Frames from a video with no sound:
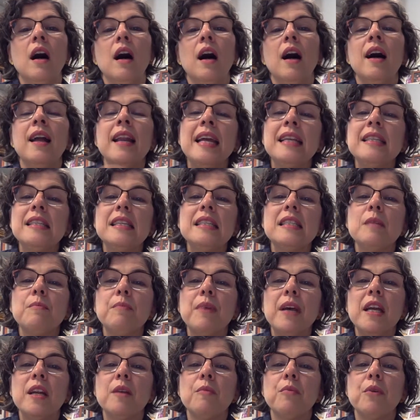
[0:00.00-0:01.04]

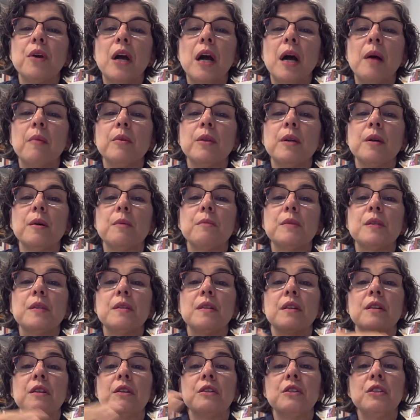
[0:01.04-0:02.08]
Unanticipated problems
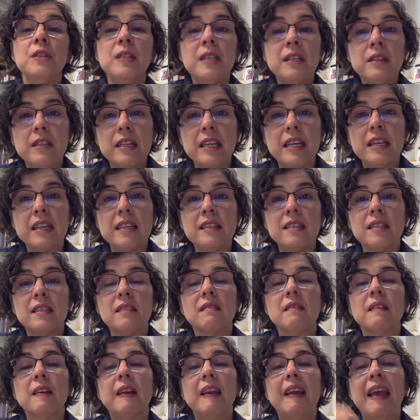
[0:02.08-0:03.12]
that are
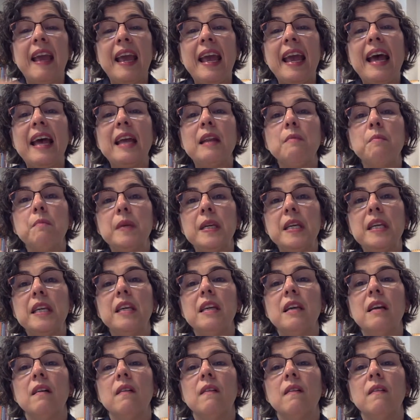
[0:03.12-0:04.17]
serious can
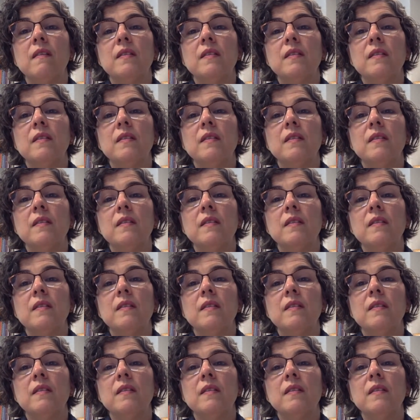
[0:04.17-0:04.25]
be